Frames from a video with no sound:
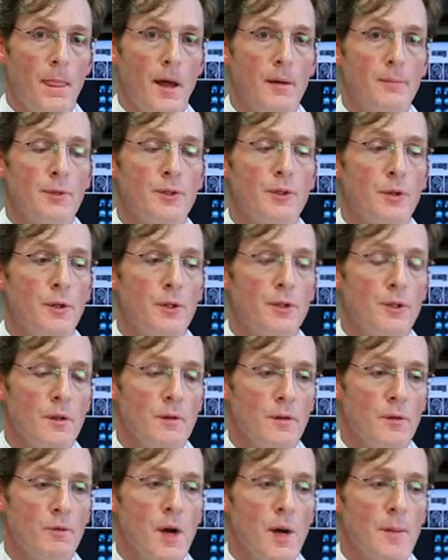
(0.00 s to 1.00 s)
I'm sure it's
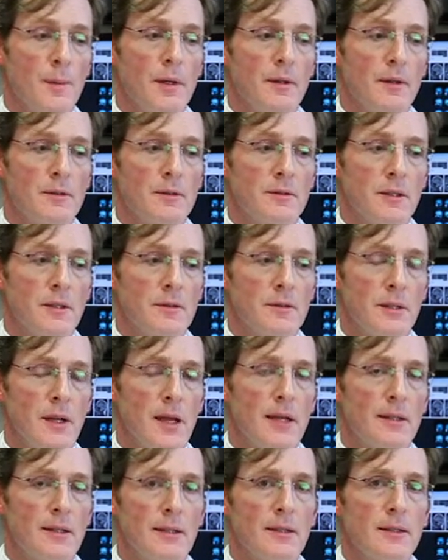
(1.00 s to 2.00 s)
overwhelming. There's a
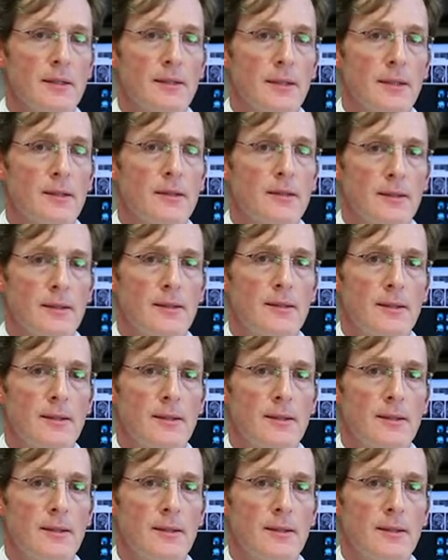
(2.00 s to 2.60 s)
lot to consider.